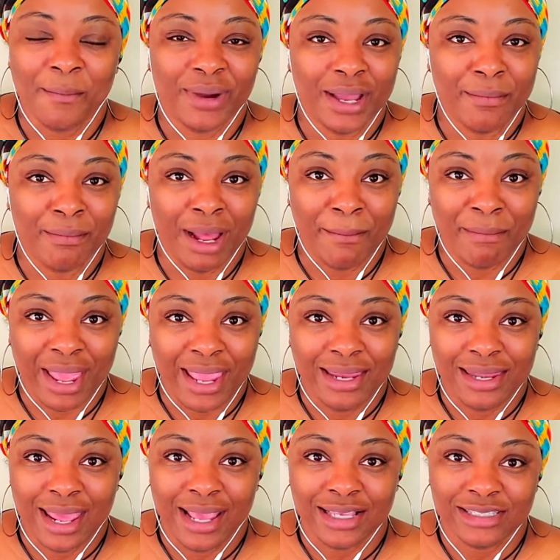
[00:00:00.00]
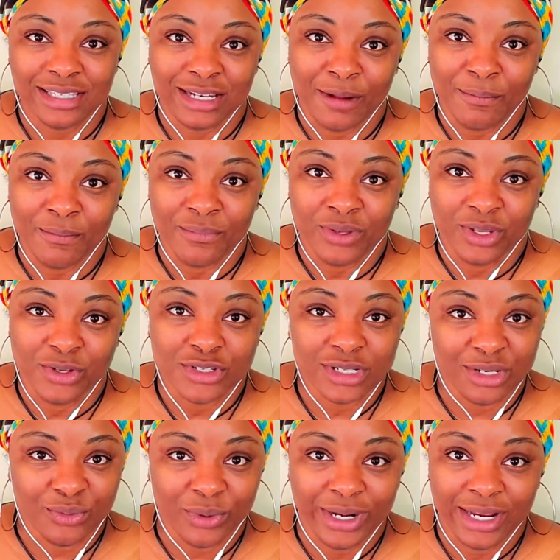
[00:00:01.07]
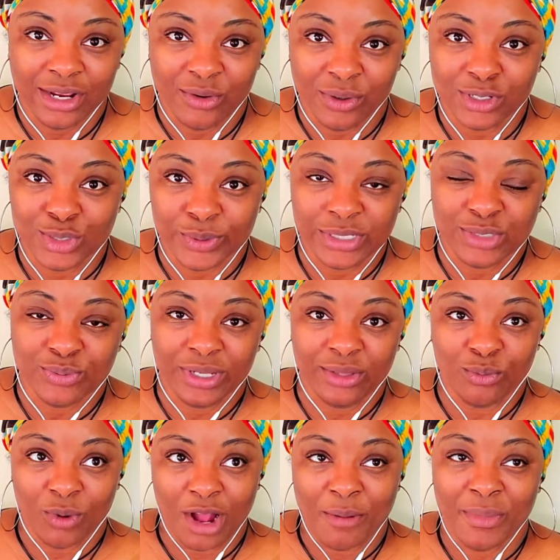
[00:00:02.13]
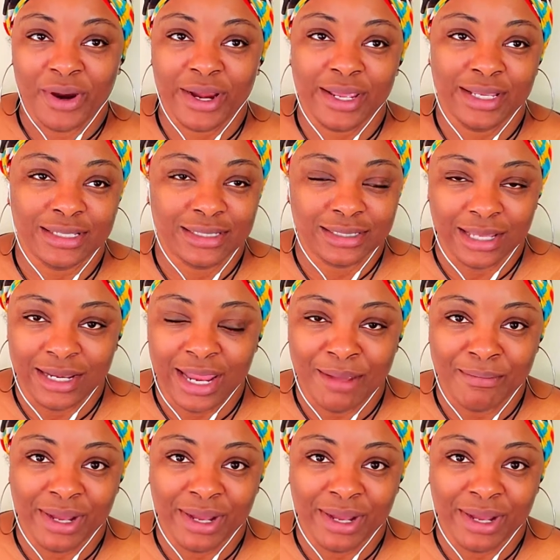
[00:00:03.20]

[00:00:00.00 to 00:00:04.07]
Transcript: But my main days that I'm usually running groceries with Walmart is Sunday,